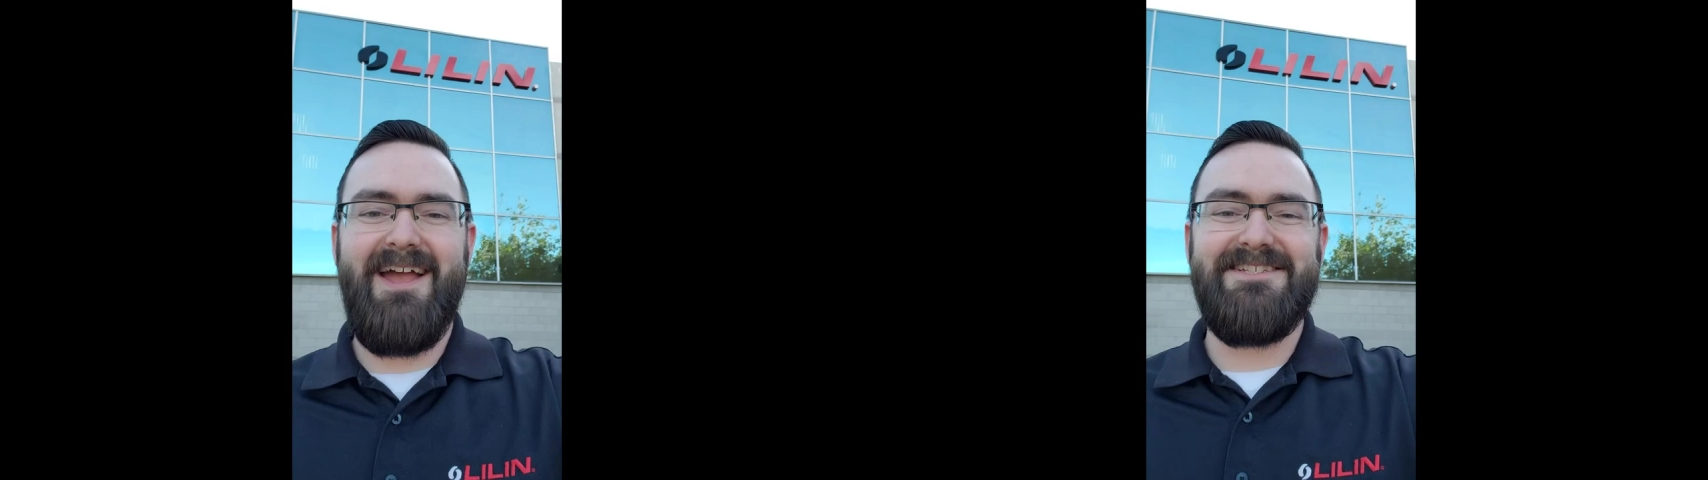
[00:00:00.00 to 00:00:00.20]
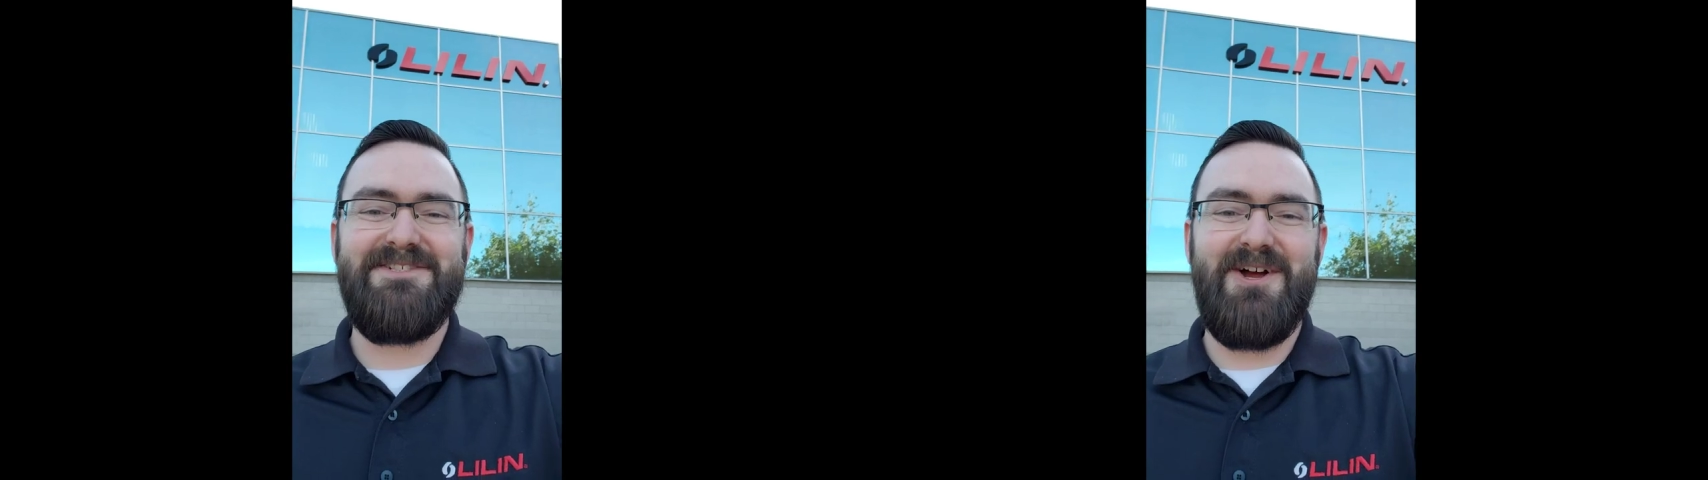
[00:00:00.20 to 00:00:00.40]
Hey,
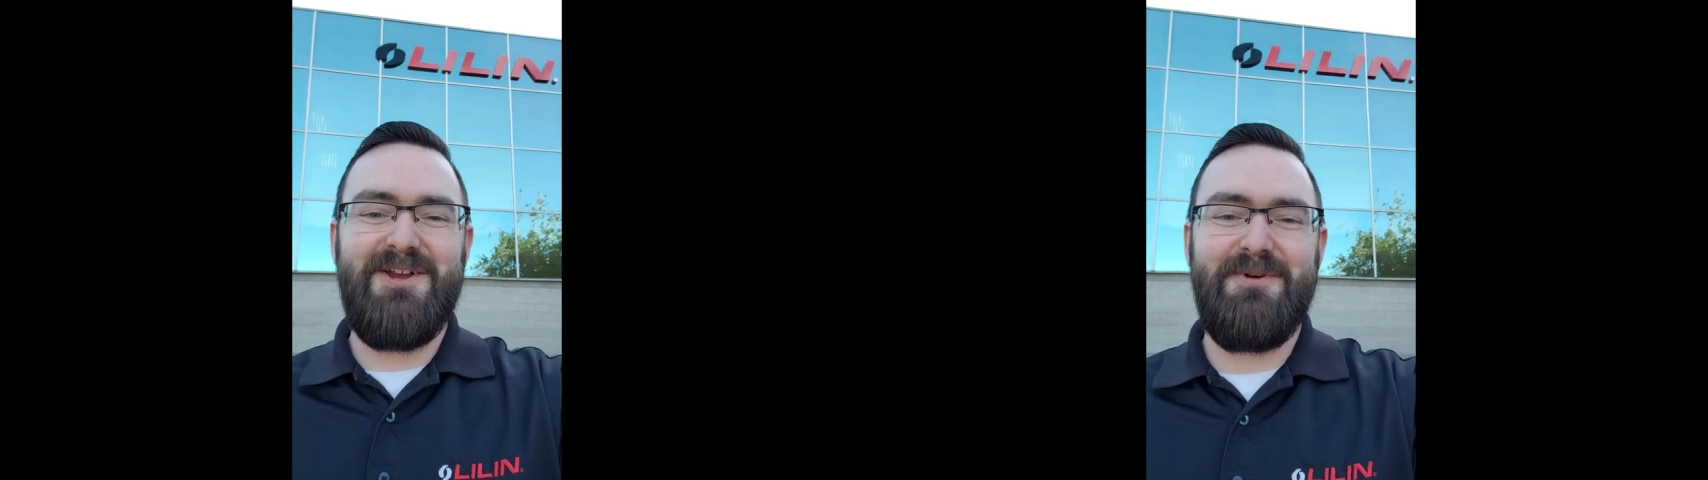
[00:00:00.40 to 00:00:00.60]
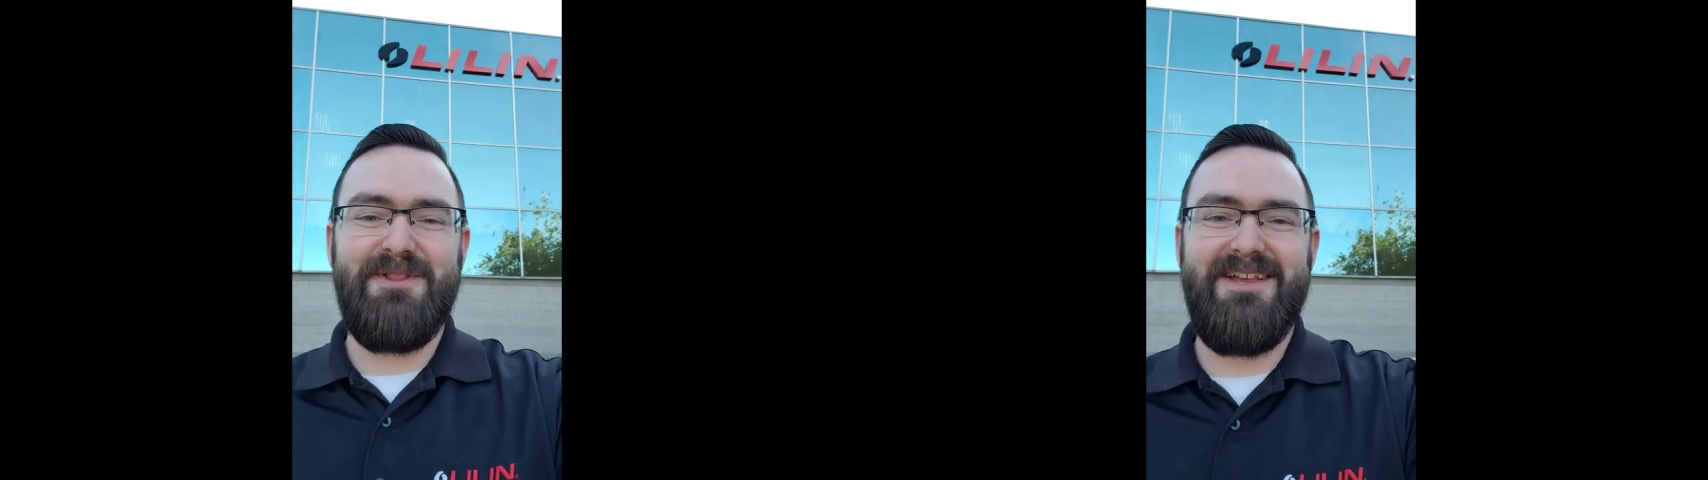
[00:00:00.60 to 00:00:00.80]
it's John
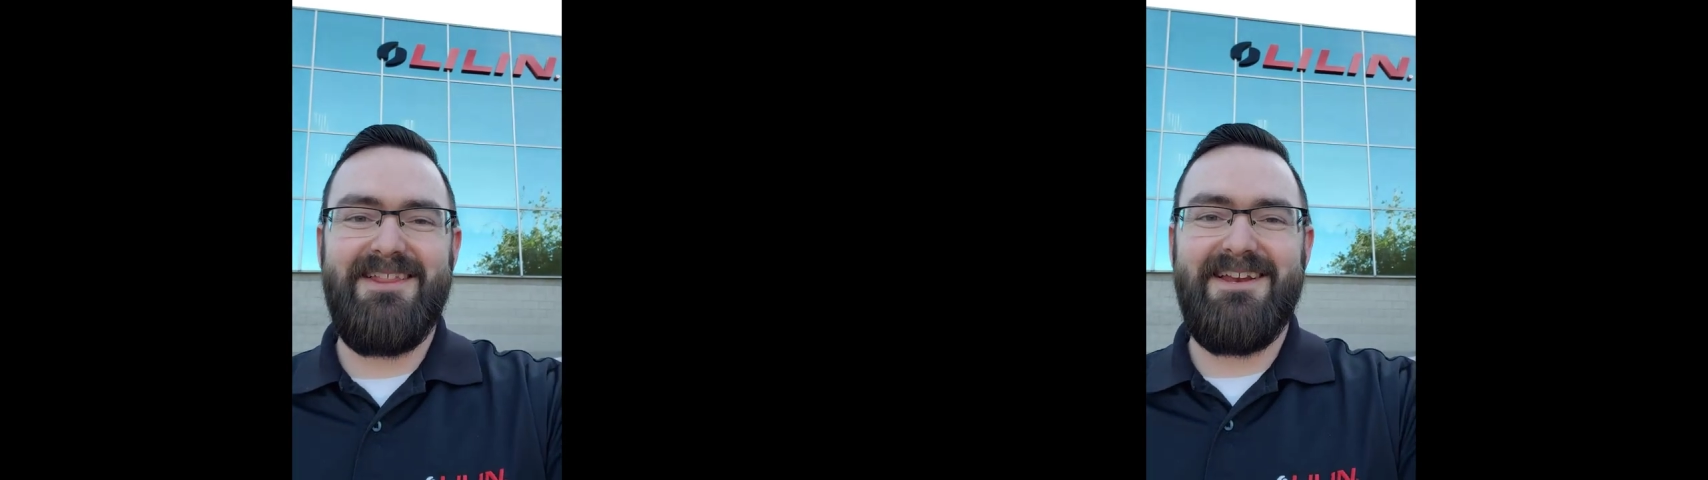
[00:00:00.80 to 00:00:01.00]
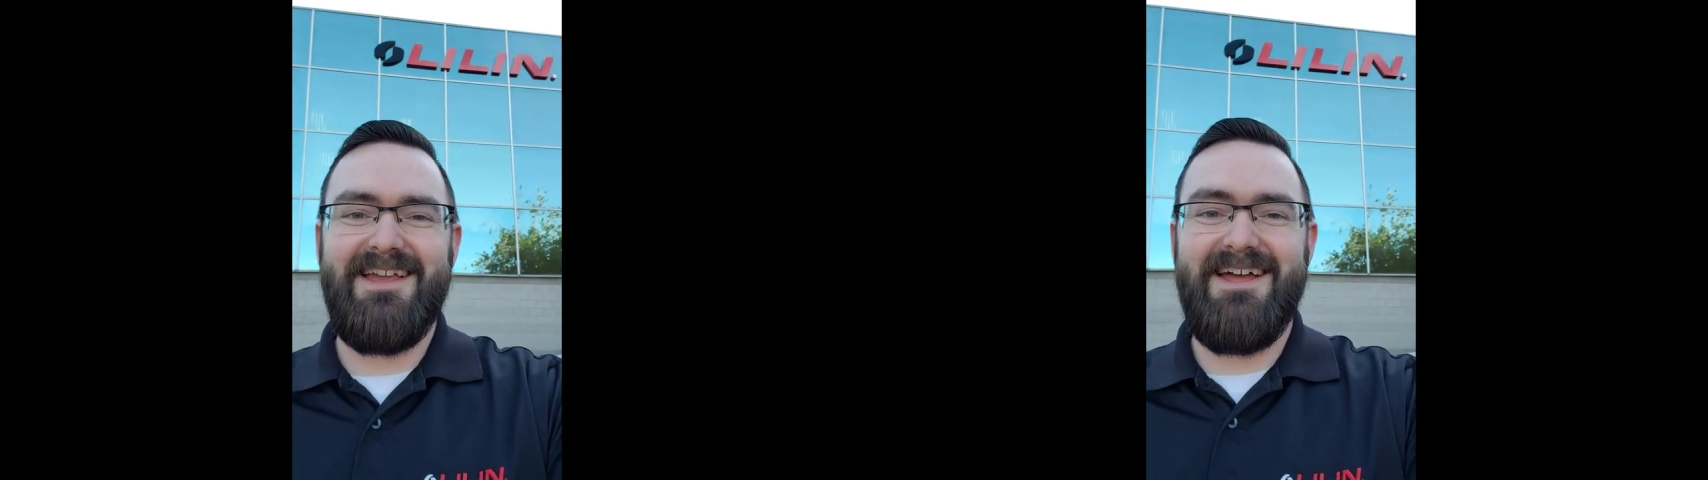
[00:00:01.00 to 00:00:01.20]
here with
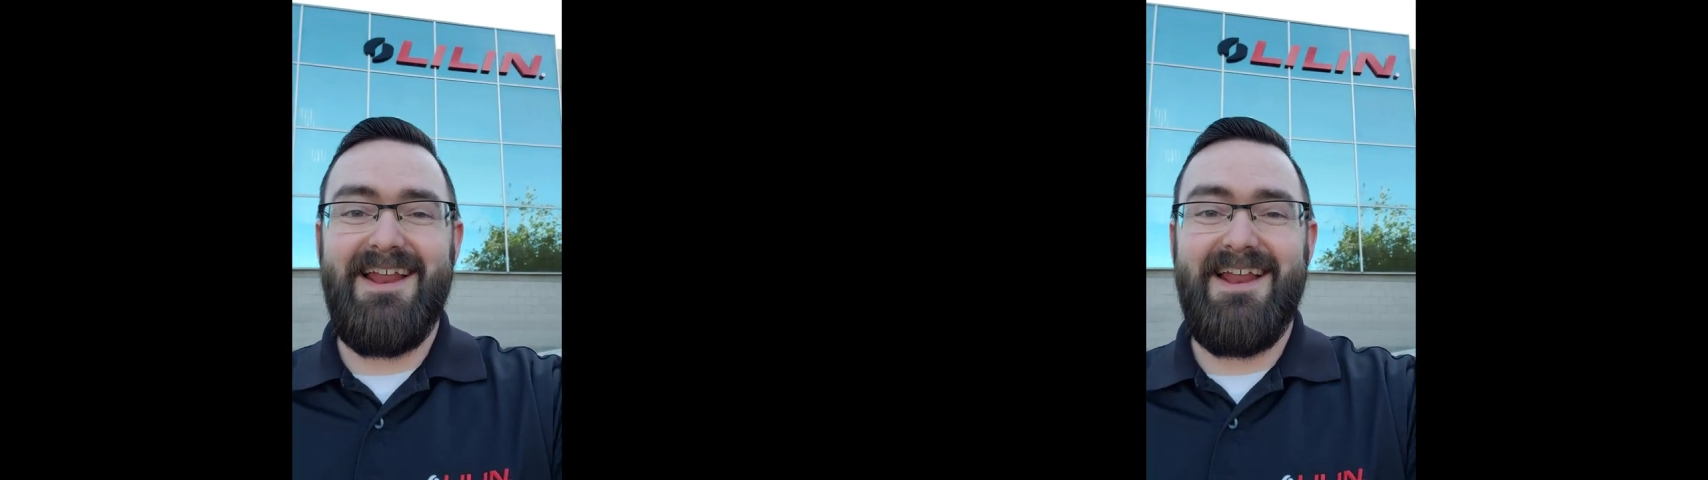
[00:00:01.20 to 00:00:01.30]
LILIN again.